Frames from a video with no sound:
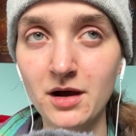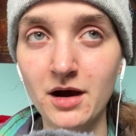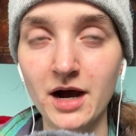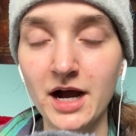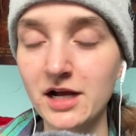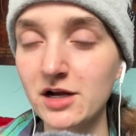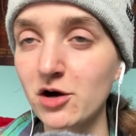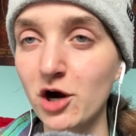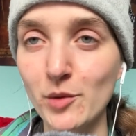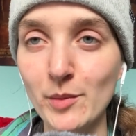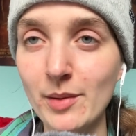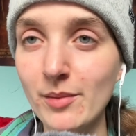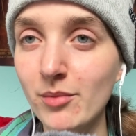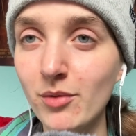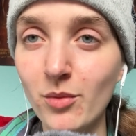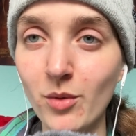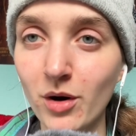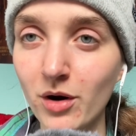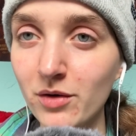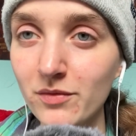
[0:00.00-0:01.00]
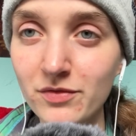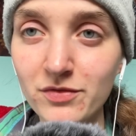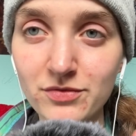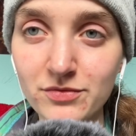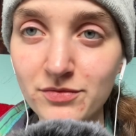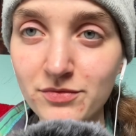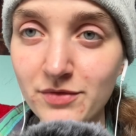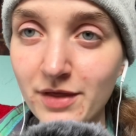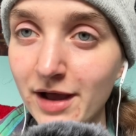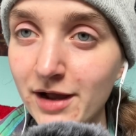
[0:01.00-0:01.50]
I can't remember what
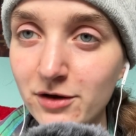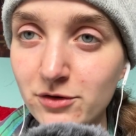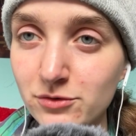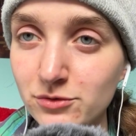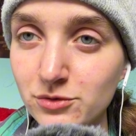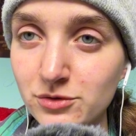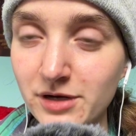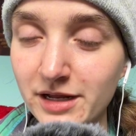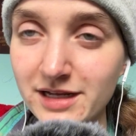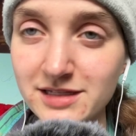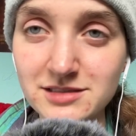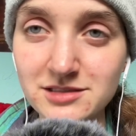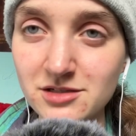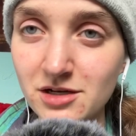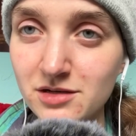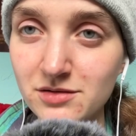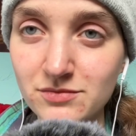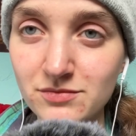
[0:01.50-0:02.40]
they're called, like sun,